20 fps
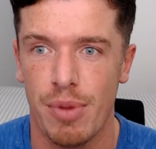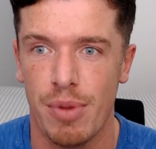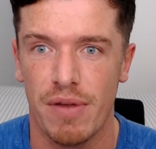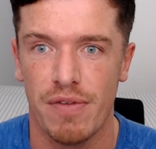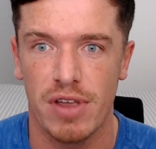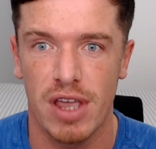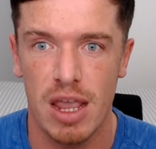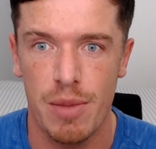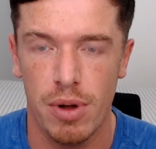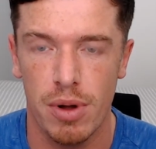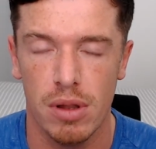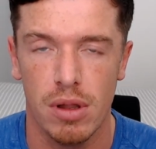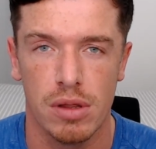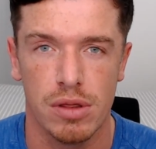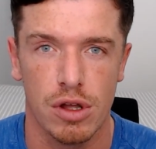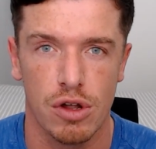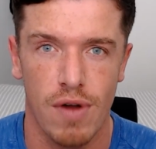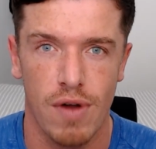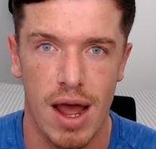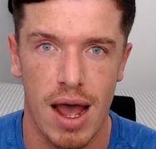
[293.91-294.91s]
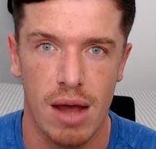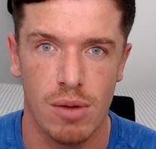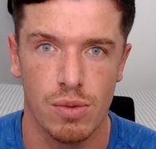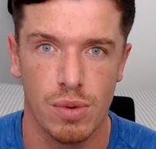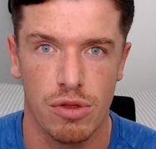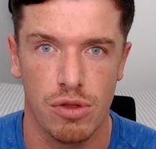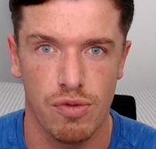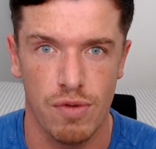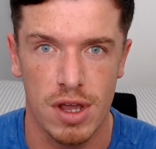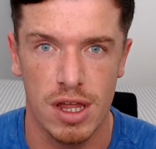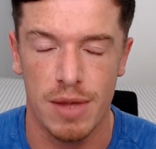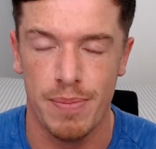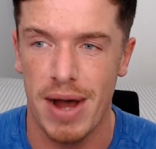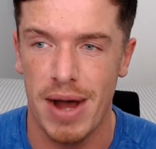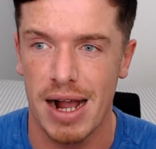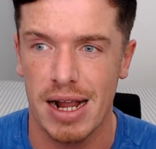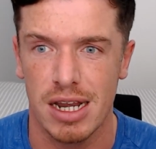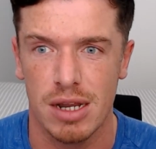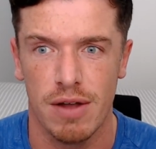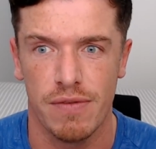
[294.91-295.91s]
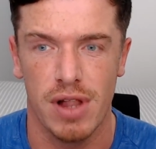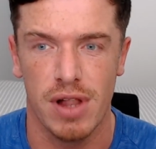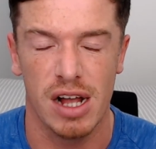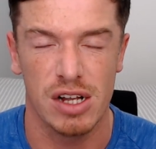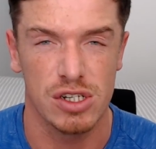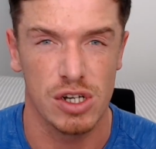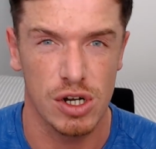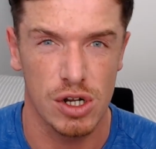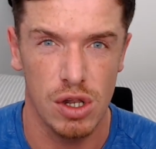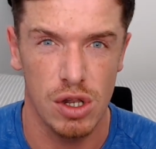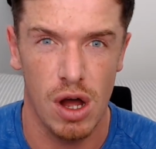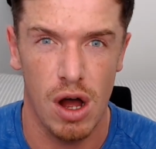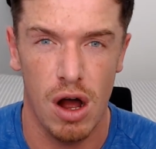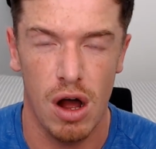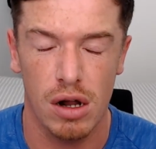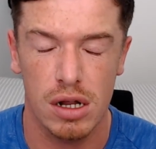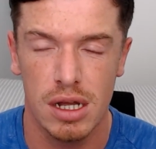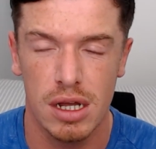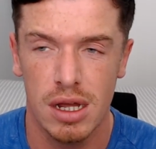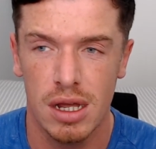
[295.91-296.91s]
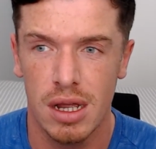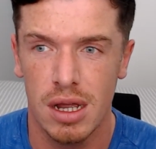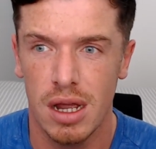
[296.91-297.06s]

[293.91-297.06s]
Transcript: But if you keep it along the ground with 3 at the back, and you have the likes of Clark,